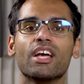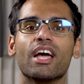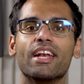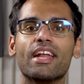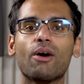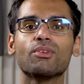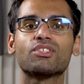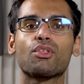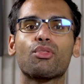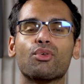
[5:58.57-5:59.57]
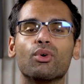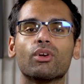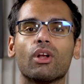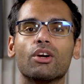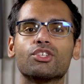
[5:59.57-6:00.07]
And now it's the third
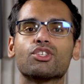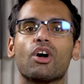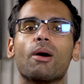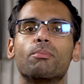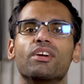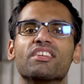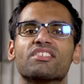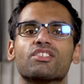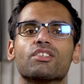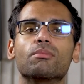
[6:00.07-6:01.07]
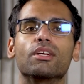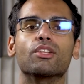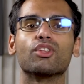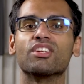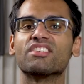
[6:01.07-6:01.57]
largest operating system
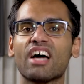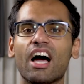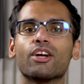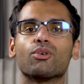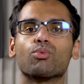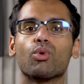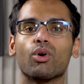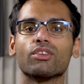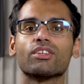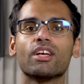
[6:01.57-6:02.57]
in the entire world.